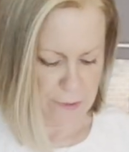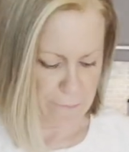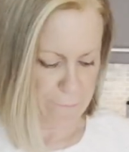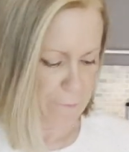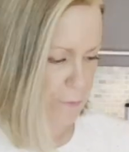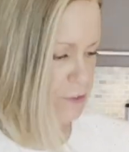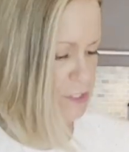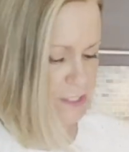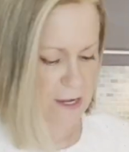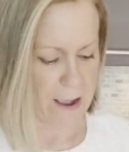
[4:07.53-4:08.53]
the
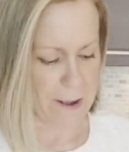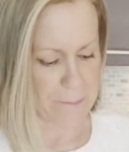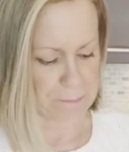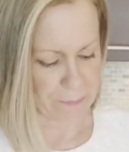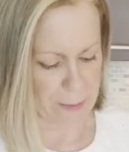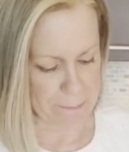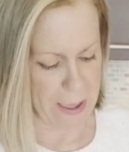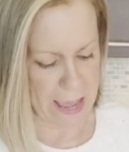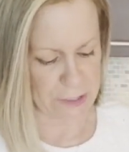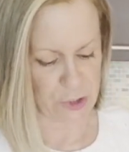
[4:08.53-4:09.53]
first
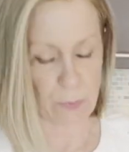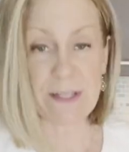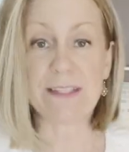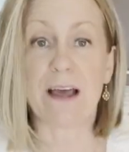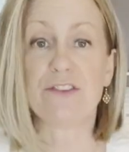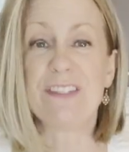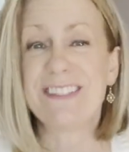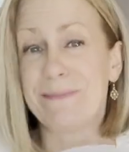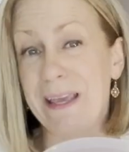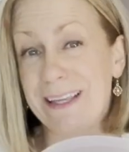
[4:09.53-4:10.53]
batch was just
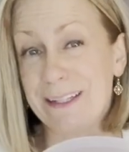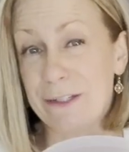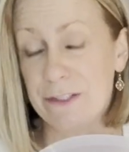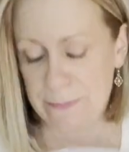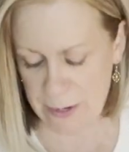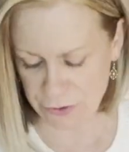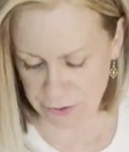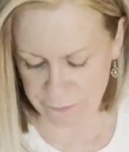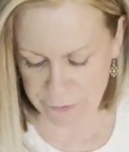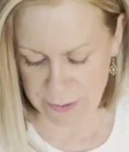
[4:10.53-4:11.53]
to make it a little special.
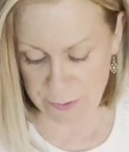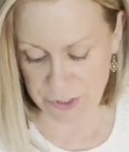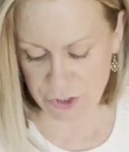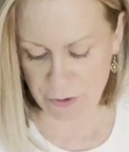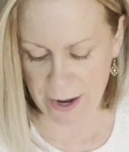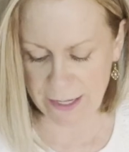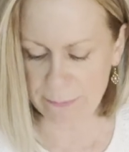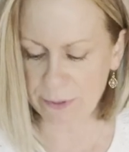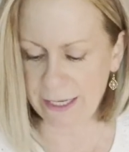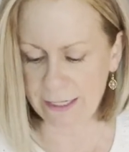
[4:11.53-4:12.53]
First, let me just try
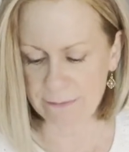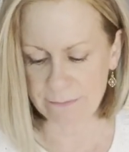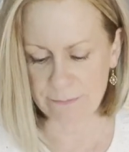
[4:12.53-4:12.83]
it plain.